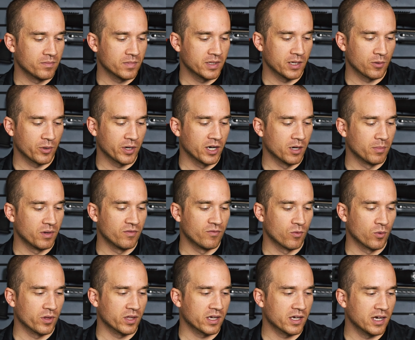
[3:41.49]
They were here
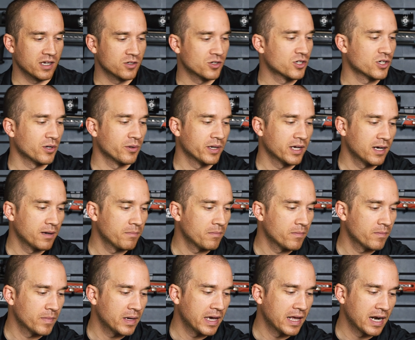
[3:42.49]
before the gun showed up,
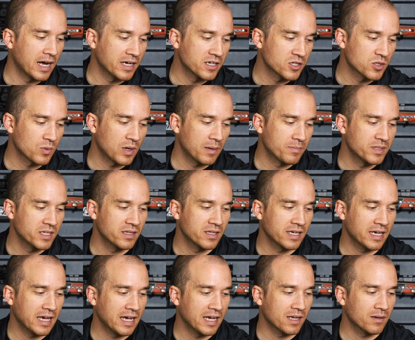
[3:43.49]
and I swapped in
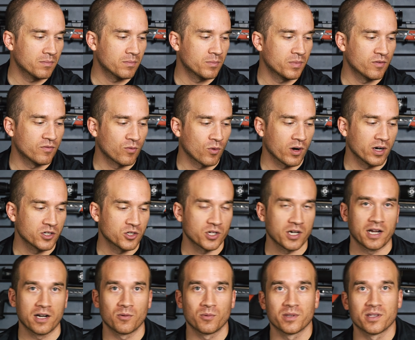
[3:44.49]
the 8 before I
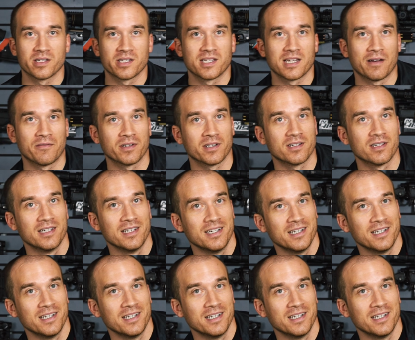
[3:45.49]
shot it with the 7,